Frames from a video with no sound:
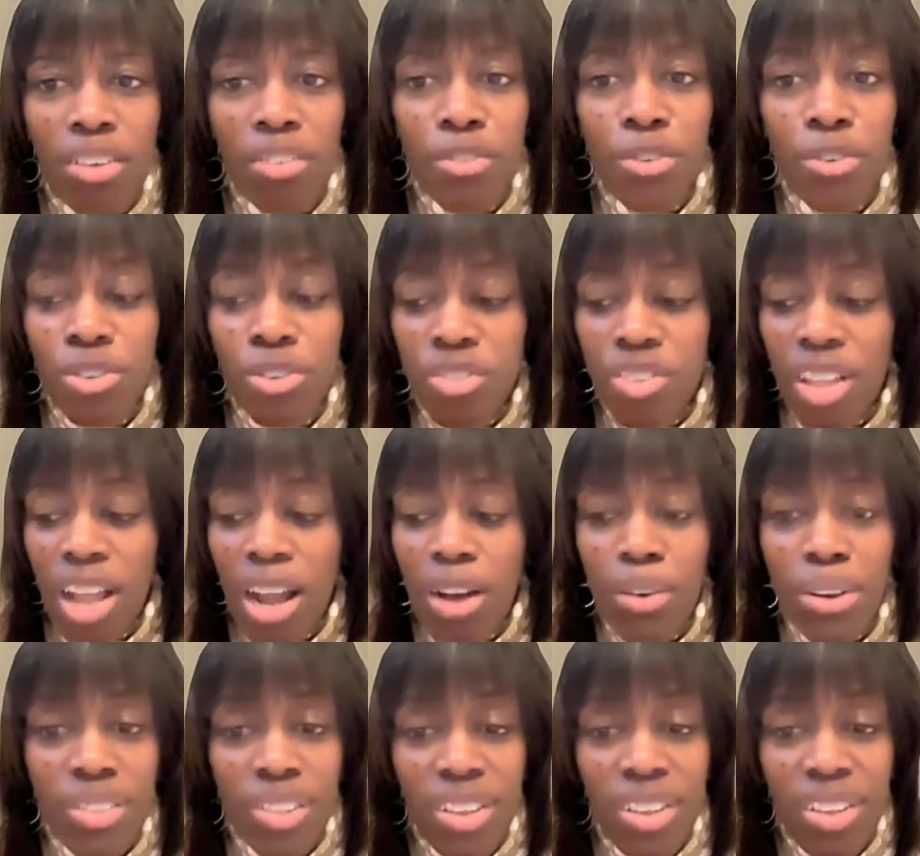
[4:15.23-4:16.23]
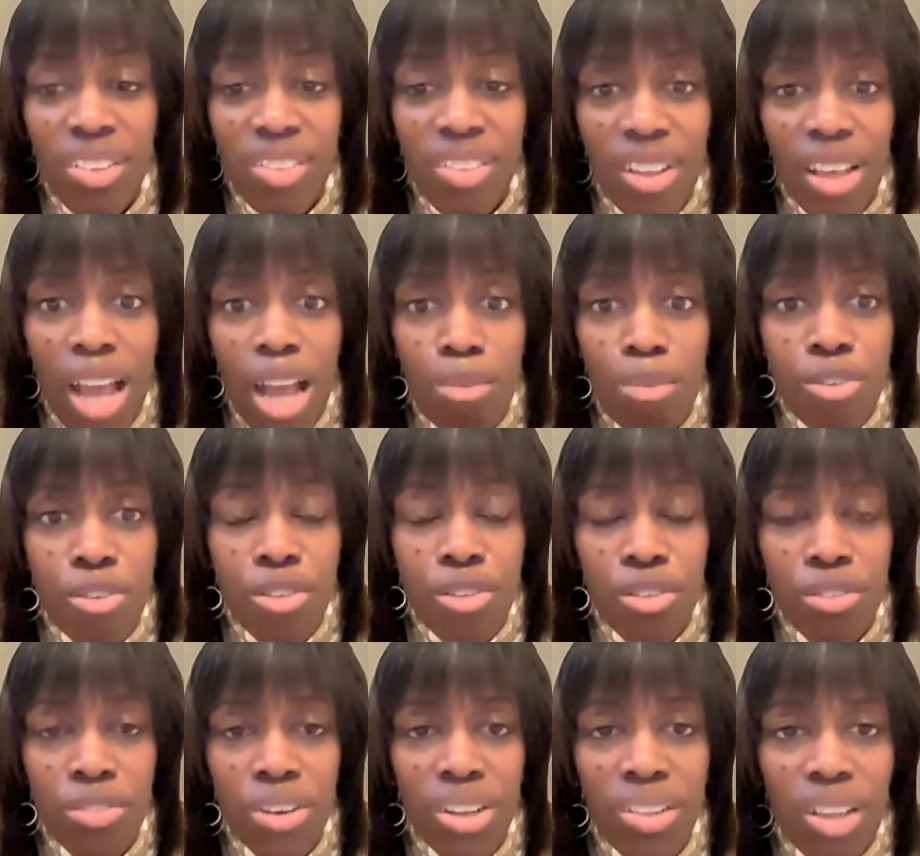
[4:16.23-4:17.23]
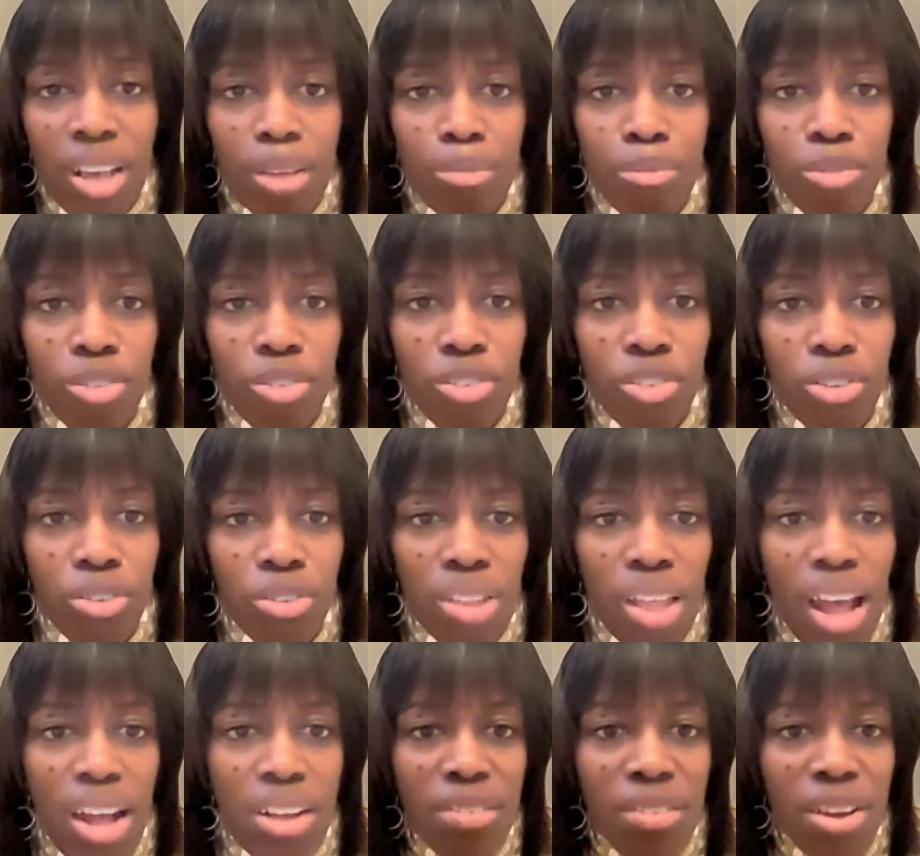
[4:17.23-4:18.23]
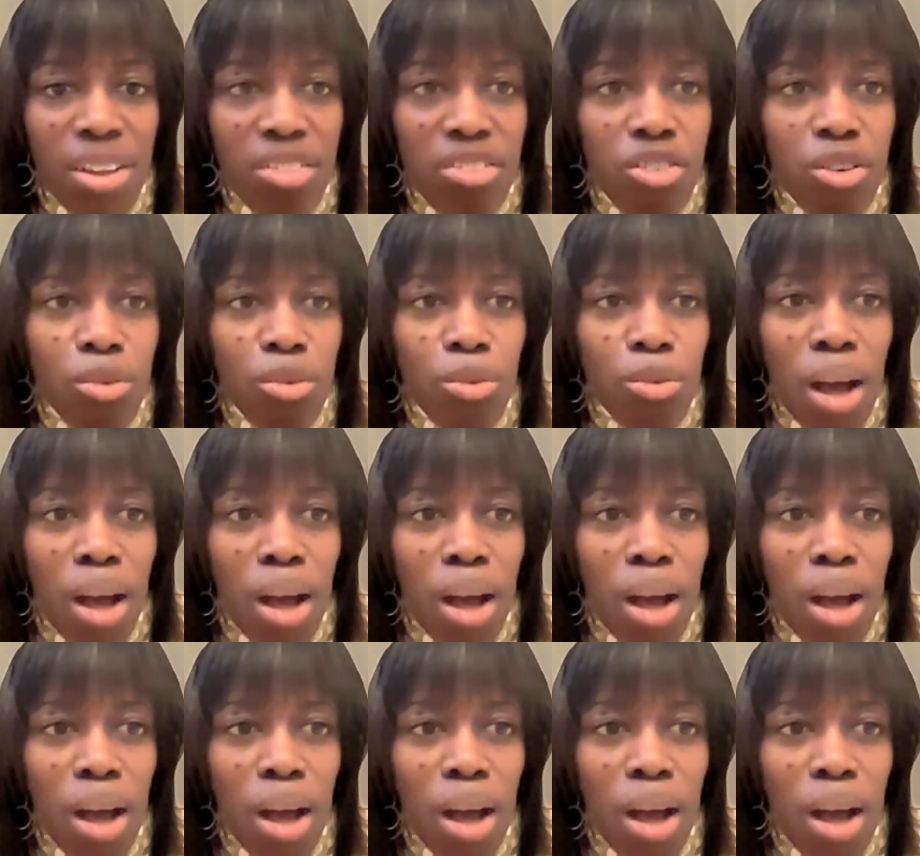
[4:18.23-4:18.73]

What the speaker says: And of course, now I think is the absolute right time to do that, right?